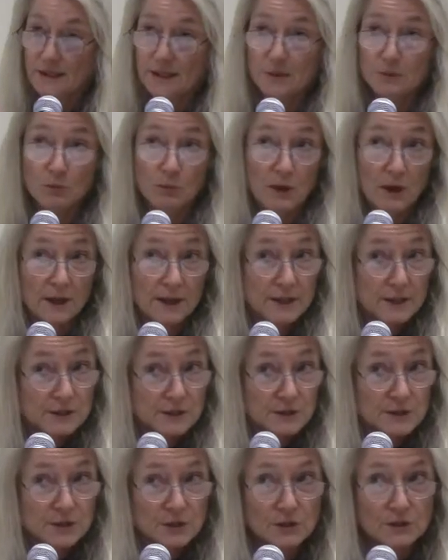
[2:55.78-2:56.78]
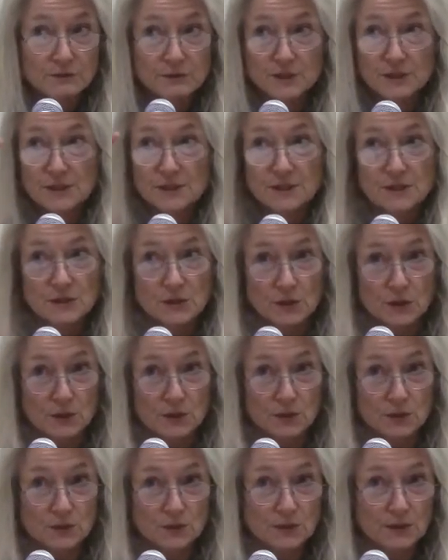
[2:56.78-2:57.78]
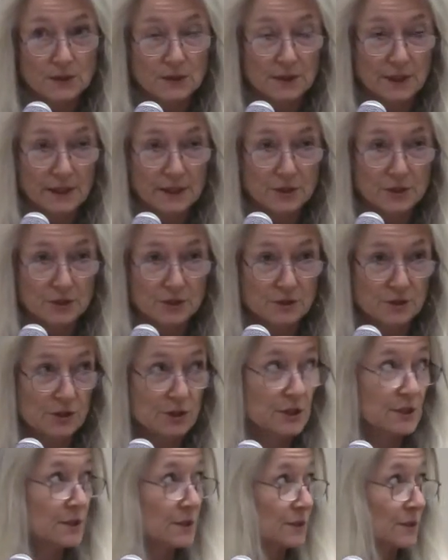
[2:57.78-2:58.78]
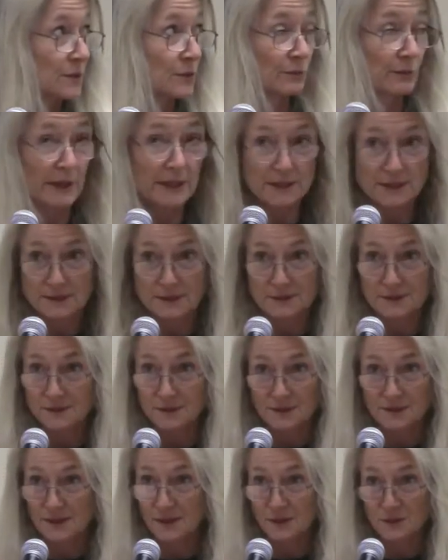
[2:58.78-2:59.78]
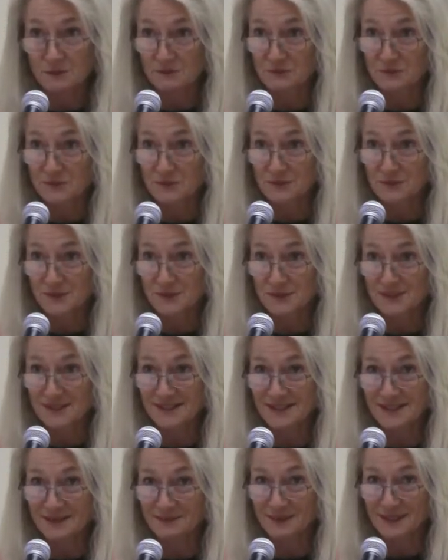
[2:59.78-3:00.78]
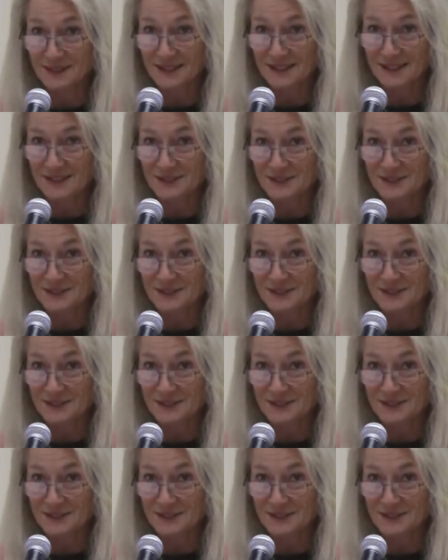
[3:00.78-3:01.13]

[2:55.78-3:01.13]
Kim Wires oversees the whole collection. She's a great and helpful person and really